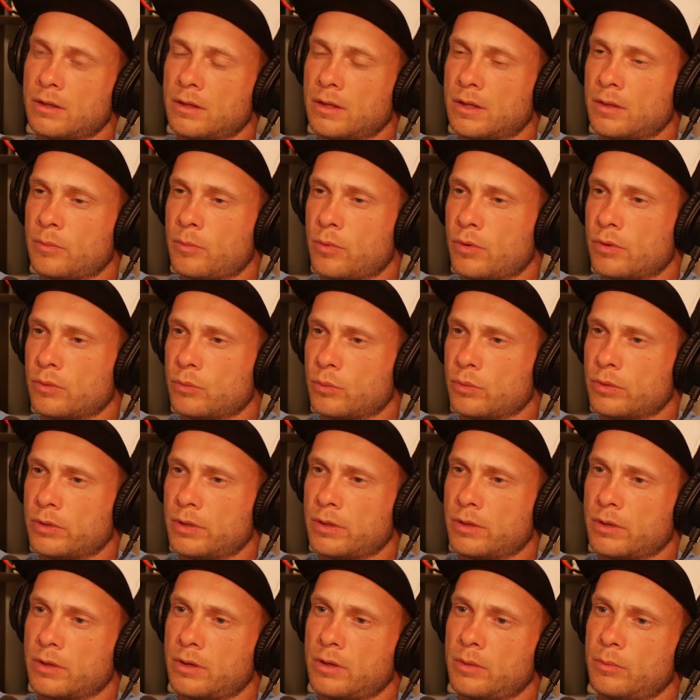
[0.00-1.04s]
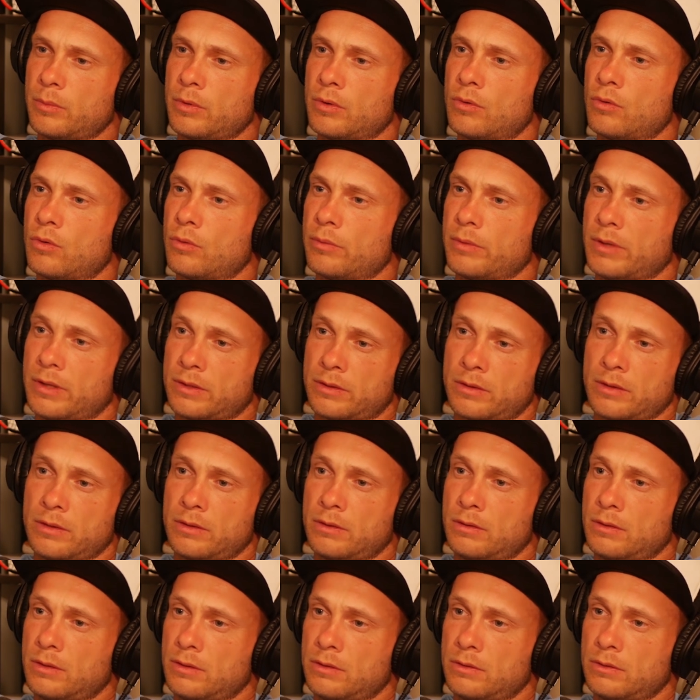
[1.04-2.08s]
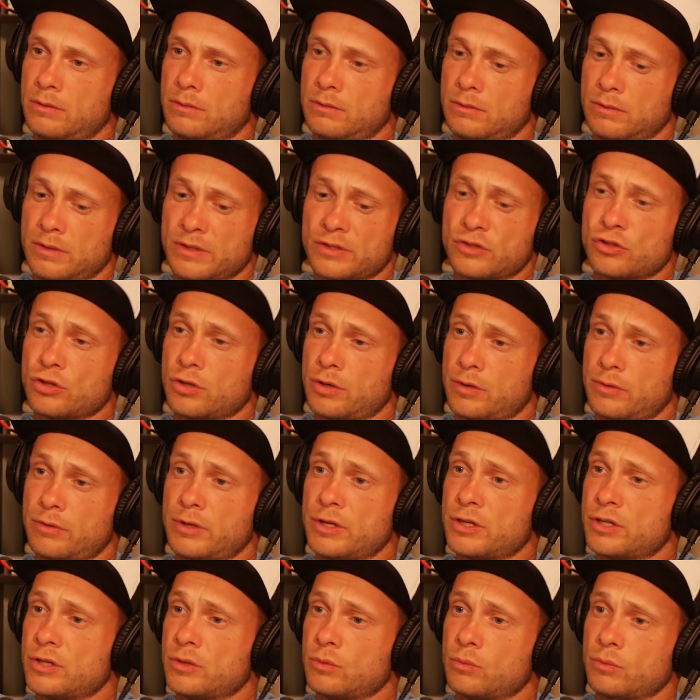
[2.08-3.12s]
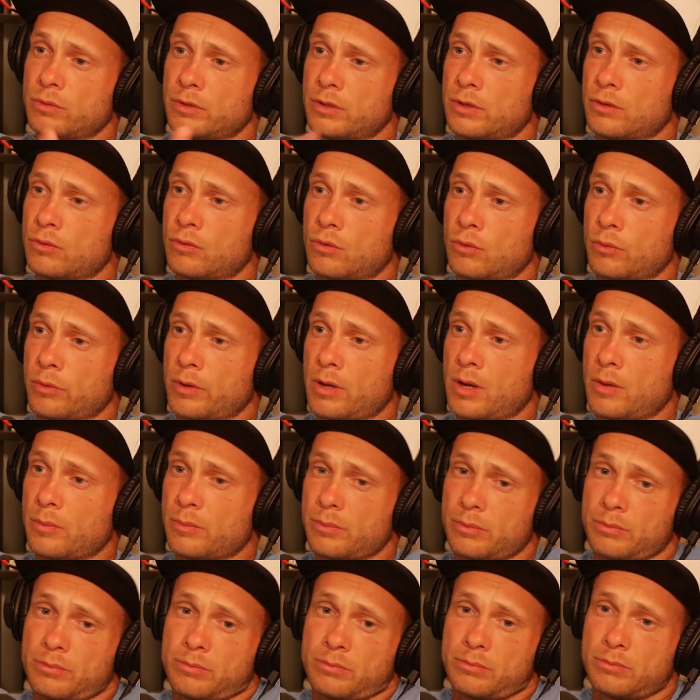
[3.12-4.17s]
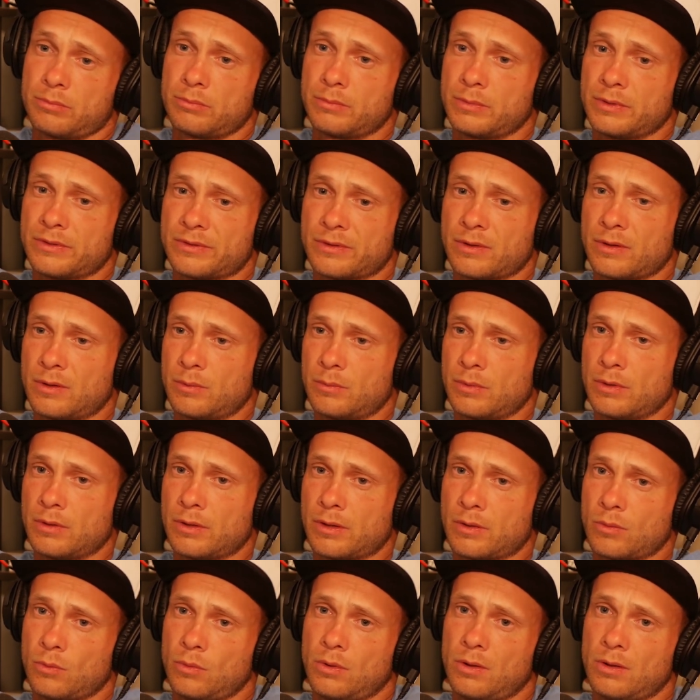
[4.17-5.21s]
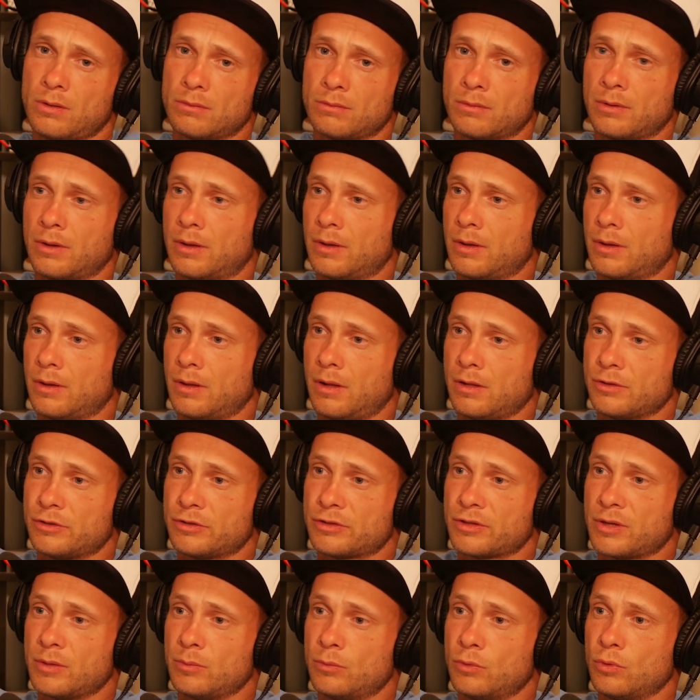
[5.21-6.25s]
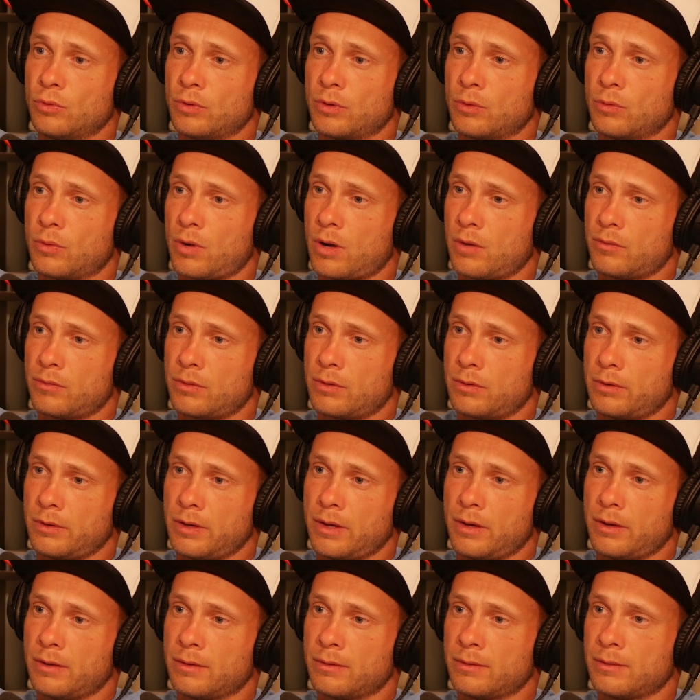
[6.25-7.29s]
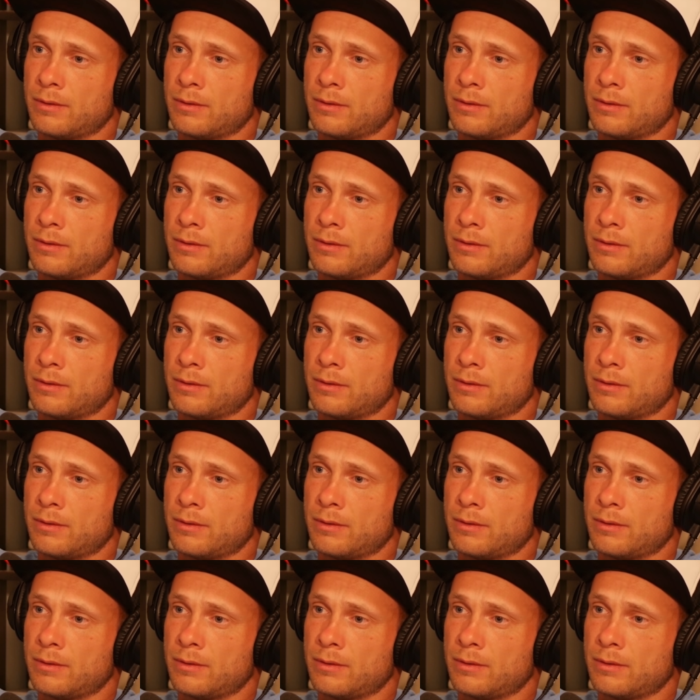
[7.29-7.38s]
at that point when they're going to be growing. Like then this generation, when they're growing up, it's going to be like, well, I'll just keep doing whatever. Yeah.